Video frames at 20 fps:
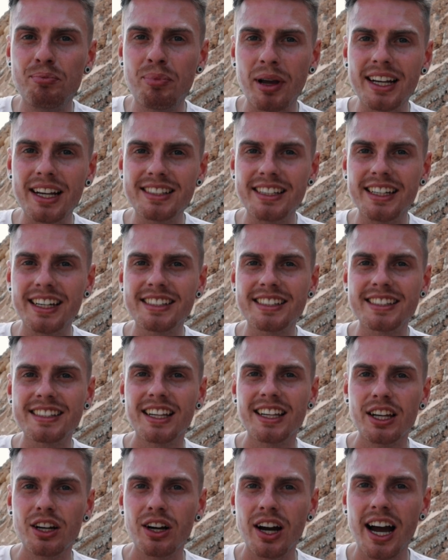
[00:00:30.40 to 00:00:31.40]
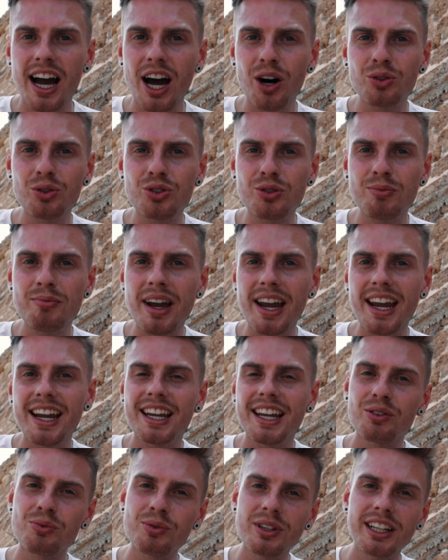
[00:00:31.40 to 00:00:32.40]
basics, how to make
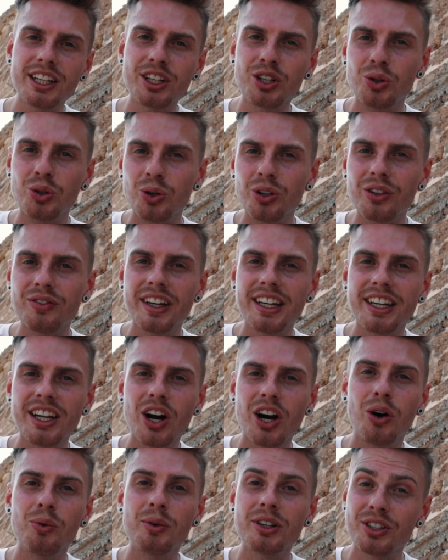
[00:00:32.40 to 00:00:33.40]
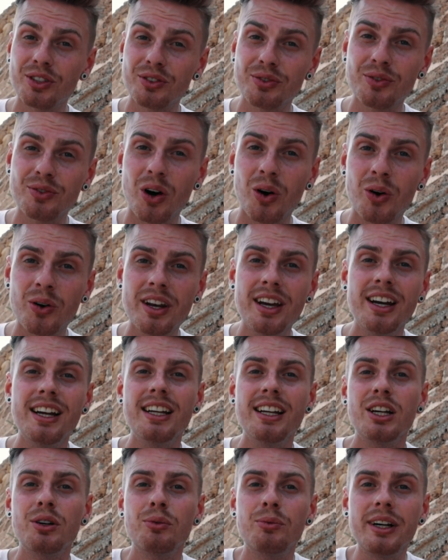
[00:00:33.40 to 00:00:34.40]
a really cool video with your phone
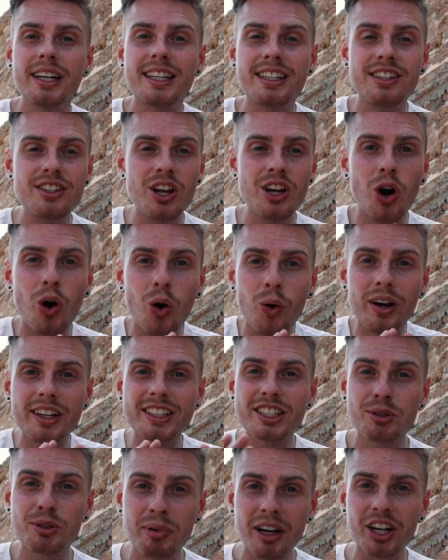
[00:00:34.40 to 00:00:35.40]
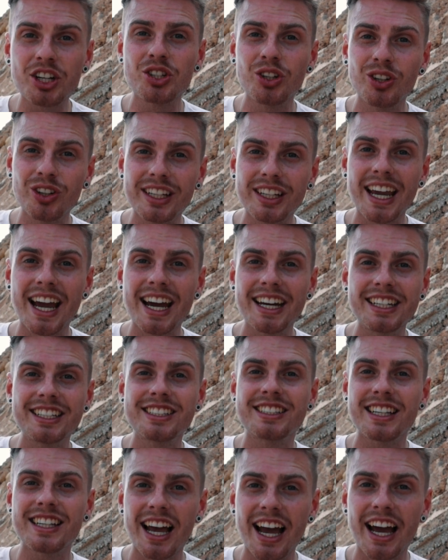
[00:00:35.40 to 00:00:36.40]
with no special
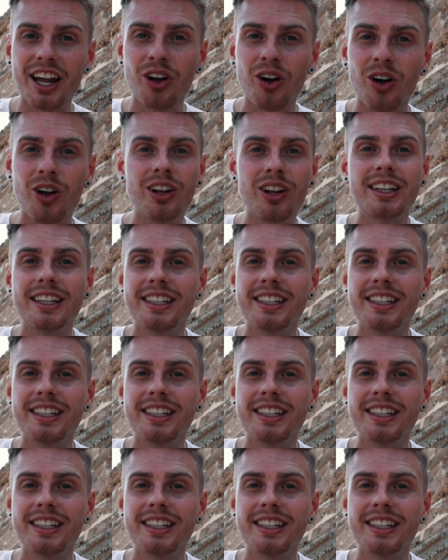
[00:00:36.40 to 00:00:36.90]
gadgets at all.